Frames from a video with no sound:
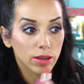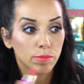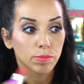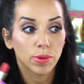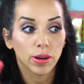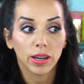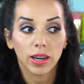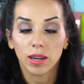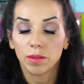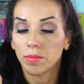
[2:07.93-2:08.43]

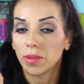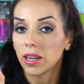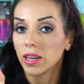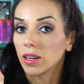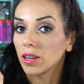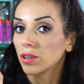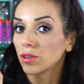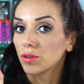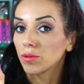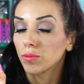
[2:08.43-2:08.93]
But I
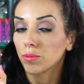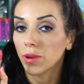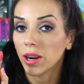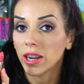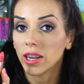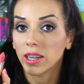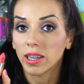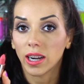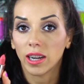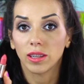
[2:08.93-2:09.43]
mean,
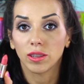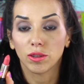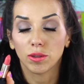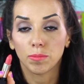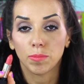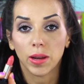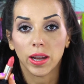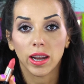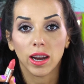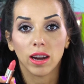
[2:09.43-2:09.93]
great
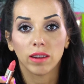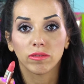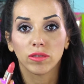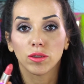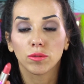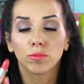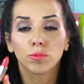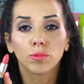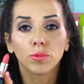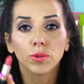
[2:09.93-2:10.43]
color payoff,
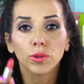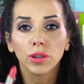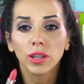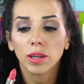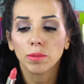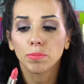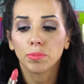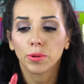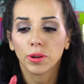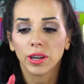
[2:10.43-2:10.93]

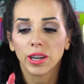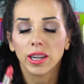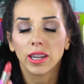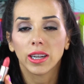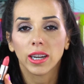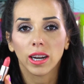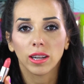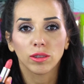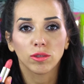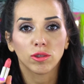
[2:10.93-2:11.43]
really pretty
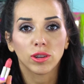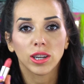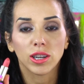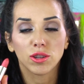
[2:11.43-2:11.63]
color.